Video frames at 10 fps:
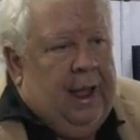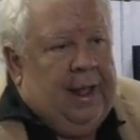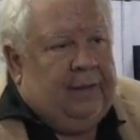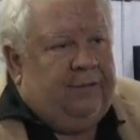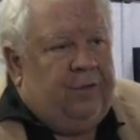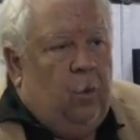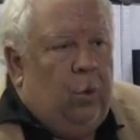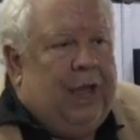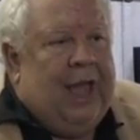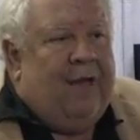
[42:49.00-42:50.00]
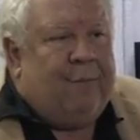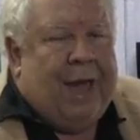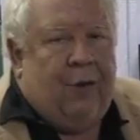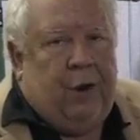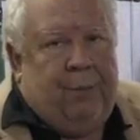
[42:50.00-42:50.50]
And so we have
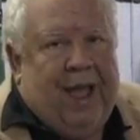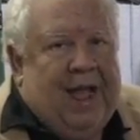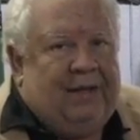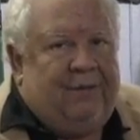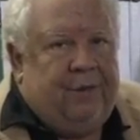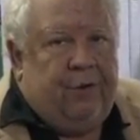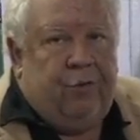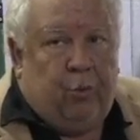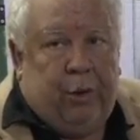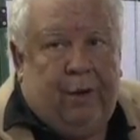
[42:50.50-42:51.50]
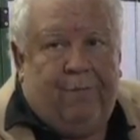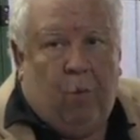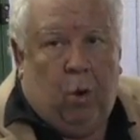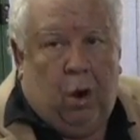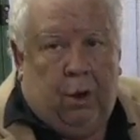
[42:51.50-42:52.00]
battery packs that are three to
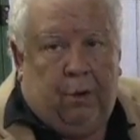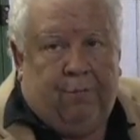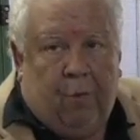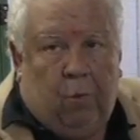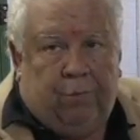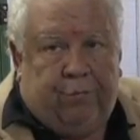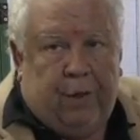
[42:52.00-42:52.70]
400 volts